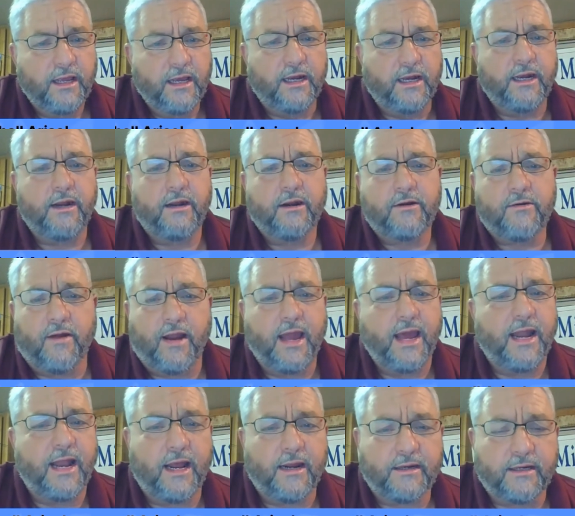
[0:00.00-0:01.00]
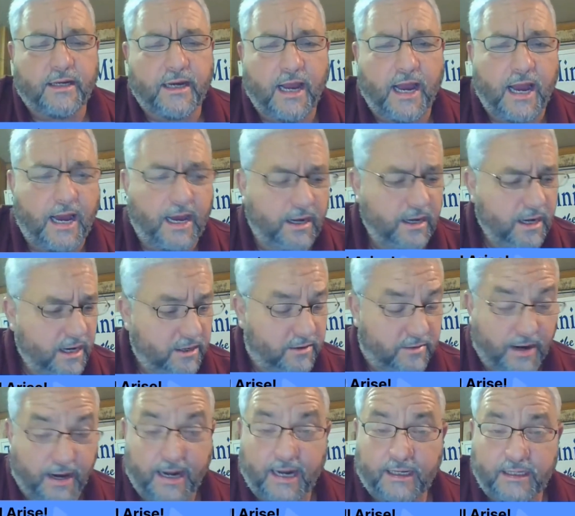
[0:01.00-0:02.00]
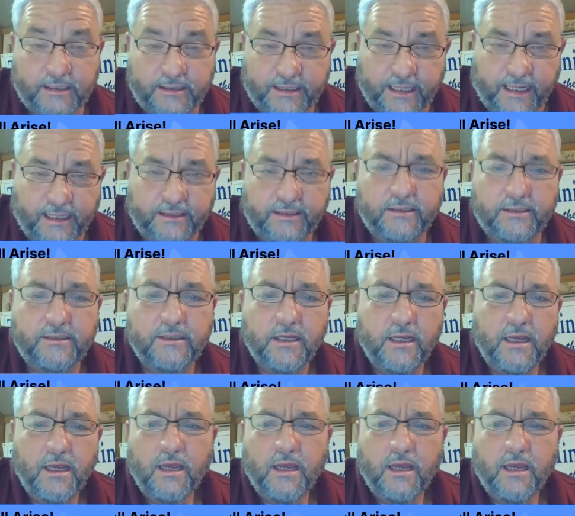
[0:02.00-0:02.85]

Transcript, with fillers: And then they're crying out to God, crying out to Jesus.